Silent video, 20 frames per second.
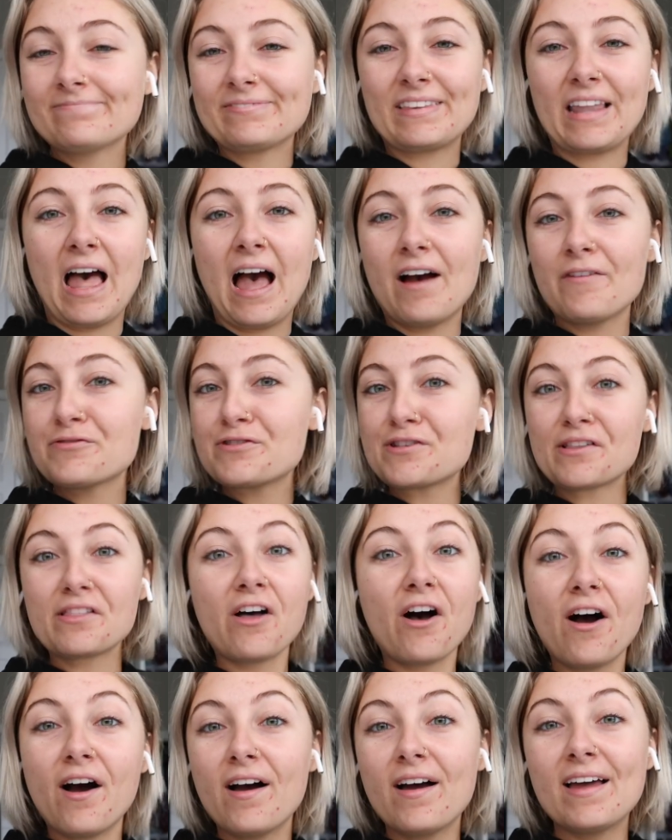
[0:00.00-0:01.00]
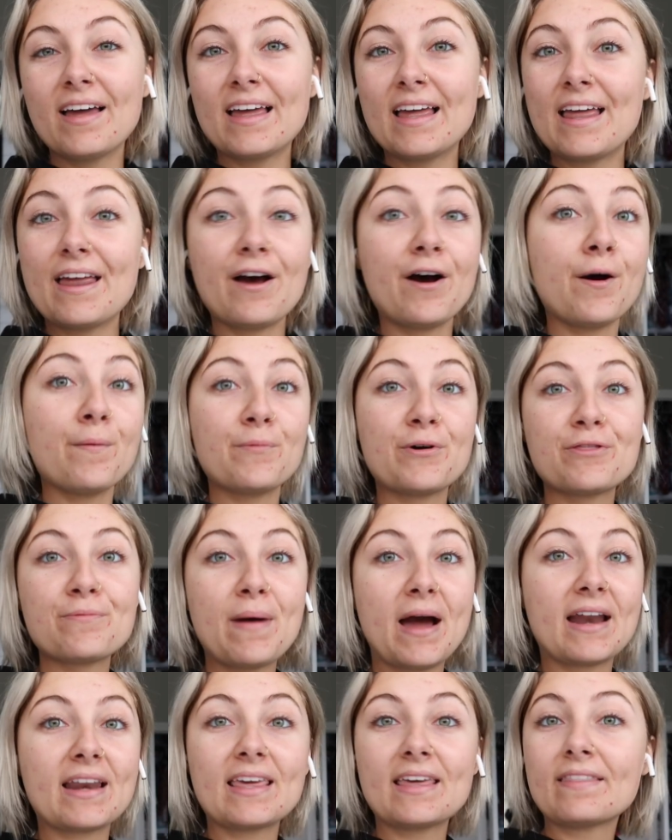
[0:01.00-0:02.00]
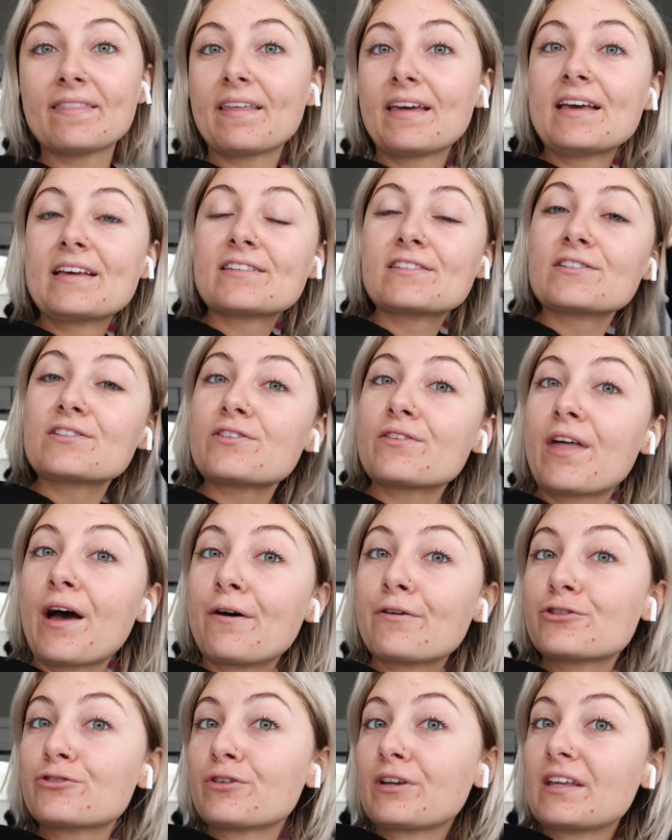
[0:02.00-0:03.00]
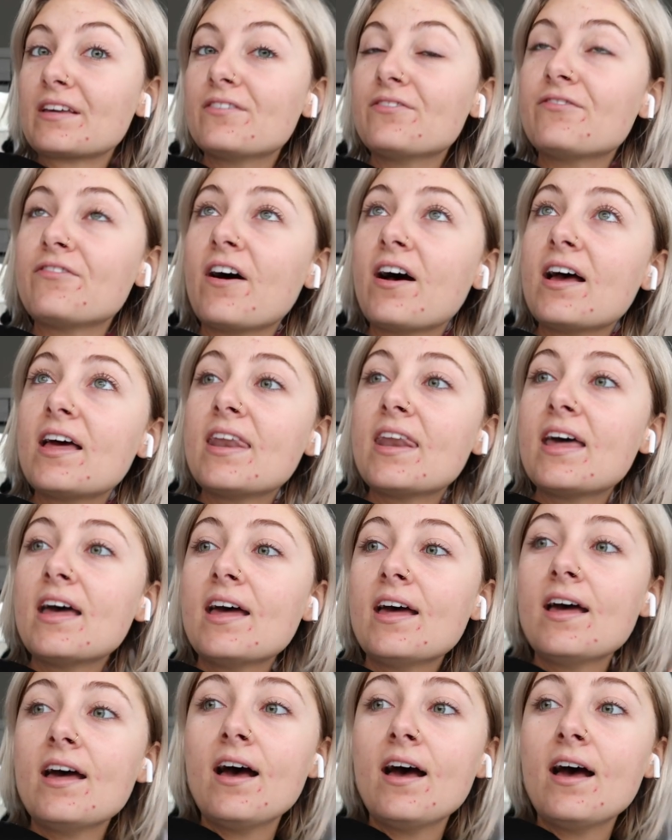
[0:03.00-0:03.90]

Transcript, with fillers: laughed a lot um, with Maddie and Liz, and so that was really fun.